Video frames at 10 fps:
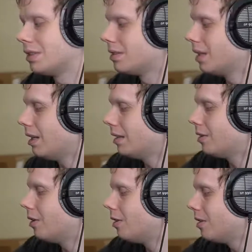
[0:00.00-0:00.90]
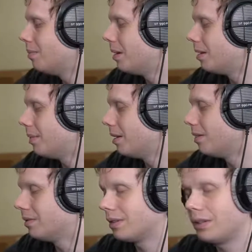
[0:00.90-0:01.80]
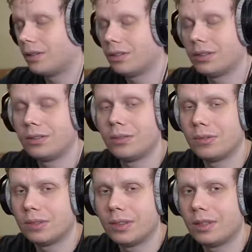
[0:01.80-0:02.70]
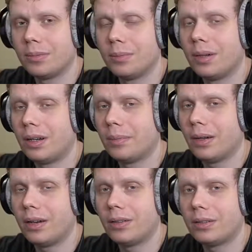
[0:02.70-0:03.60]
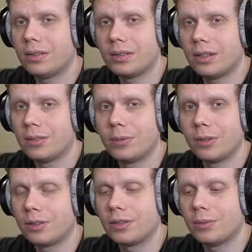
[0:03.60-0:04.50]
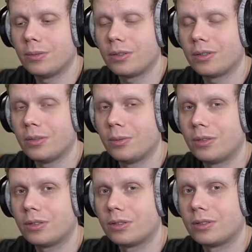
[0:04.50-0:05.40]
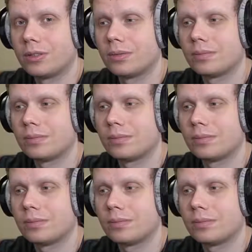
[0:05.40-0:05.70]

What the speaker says: It's kind of like the hard bottom out over here. Just over time, the bottom out just gets worse and worse and worse.